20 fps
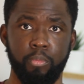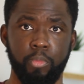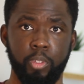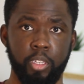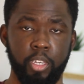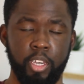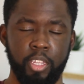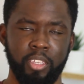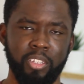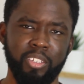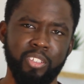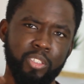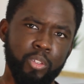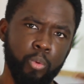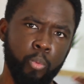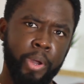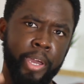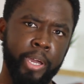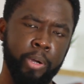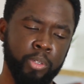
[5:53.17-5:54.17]
Okay, this is the
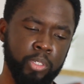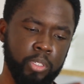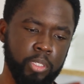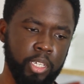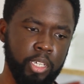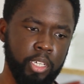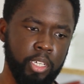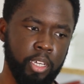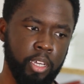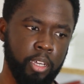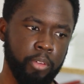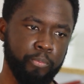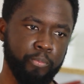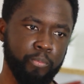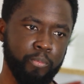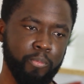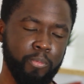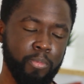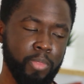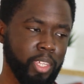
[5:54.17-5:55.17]
way I was thinking.
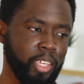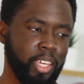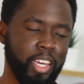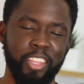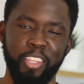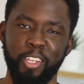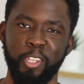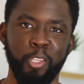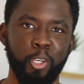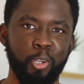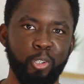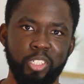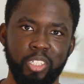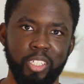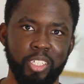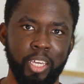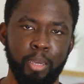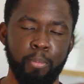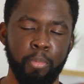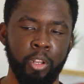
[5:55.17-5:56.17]
And then Notion
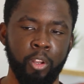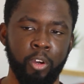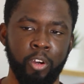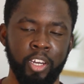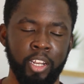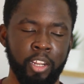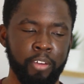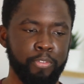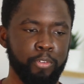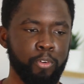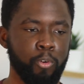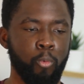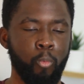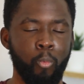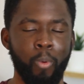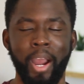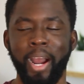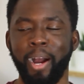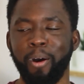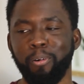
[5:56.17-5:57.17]
came along and I thought,
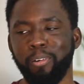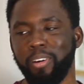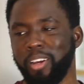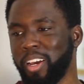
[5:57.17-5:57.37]
wow,